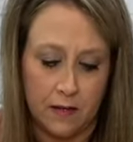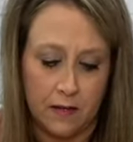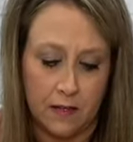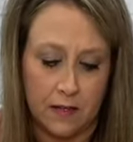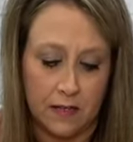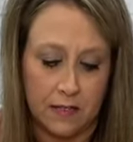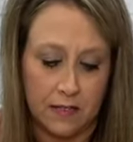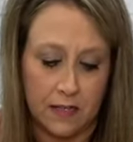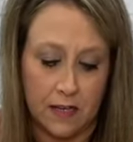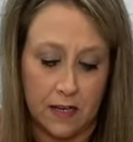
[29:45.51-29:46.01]

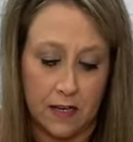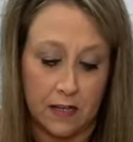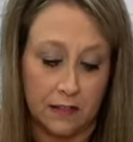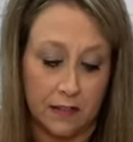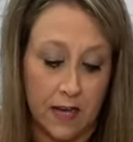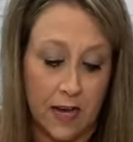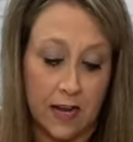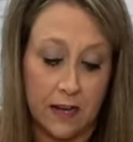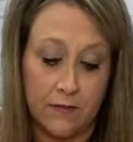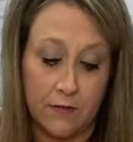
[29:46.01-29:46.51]
because a
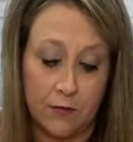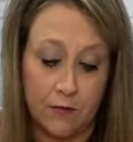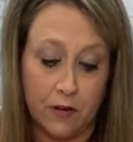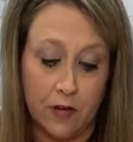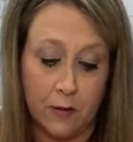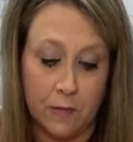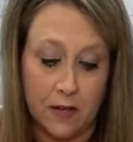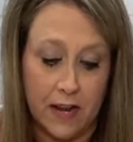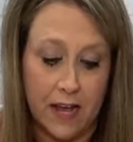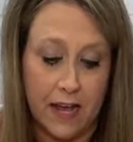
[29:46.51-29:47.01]
lot of the
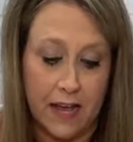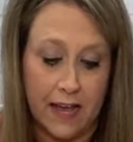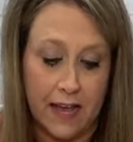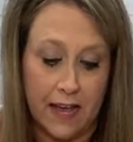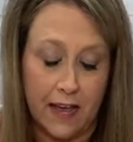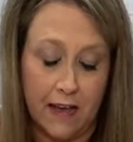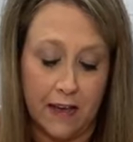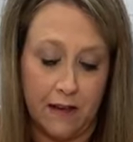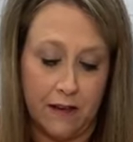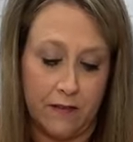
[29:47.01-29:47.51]
ribbon I
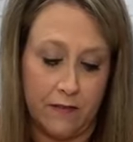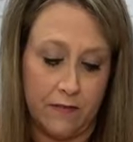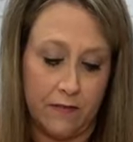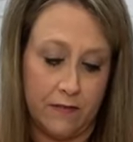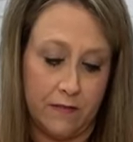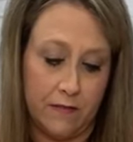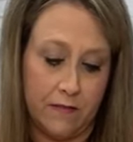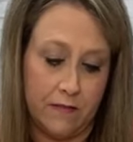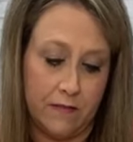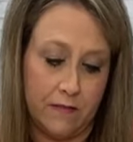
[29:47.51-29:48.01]
have
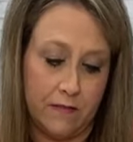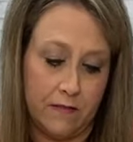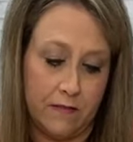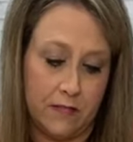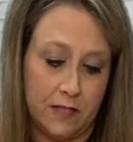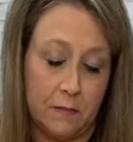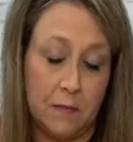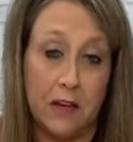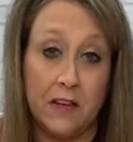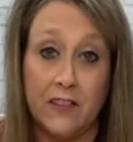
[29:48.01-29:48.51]

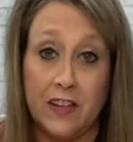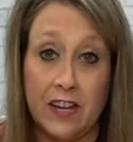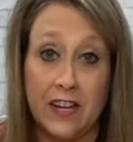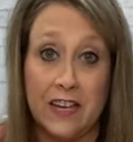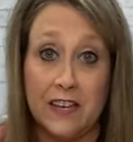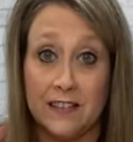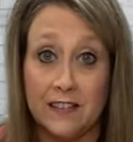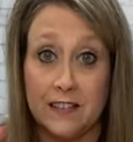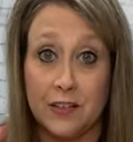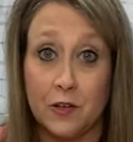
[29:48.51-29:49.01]
some of it
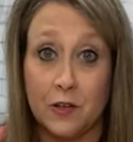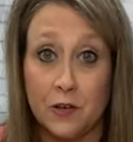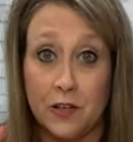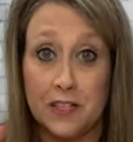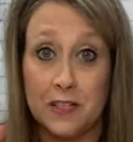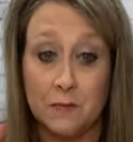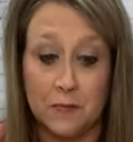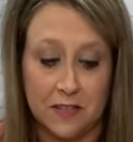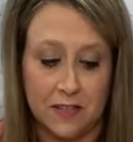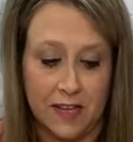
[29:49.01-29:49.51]
is the
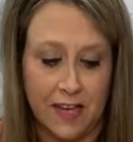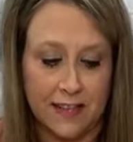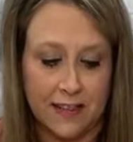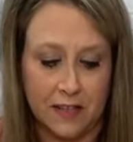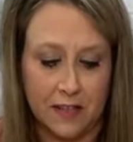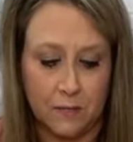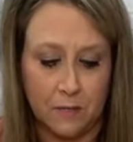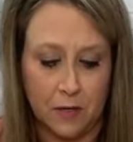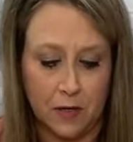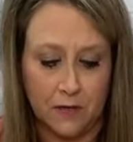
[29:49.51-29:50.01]
Christmas, like
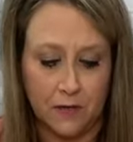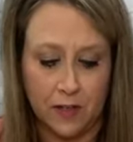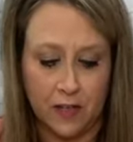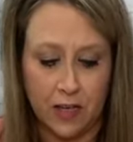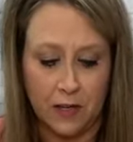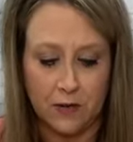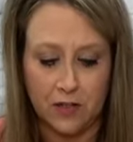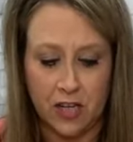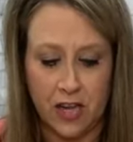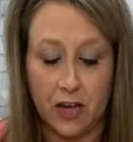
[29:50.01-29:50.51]
the
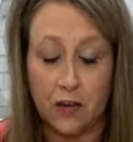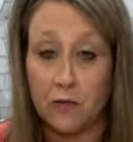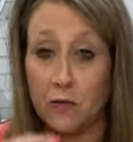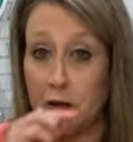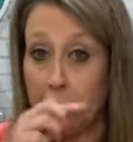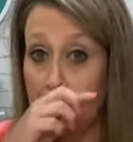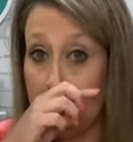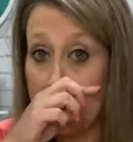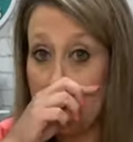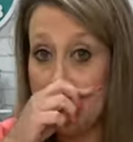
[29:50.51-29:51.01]
buffalo check
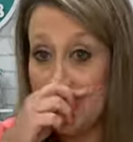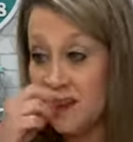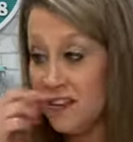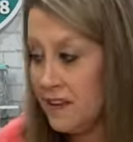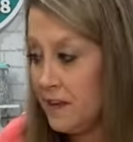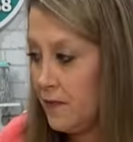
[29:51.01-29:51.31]
ribbon.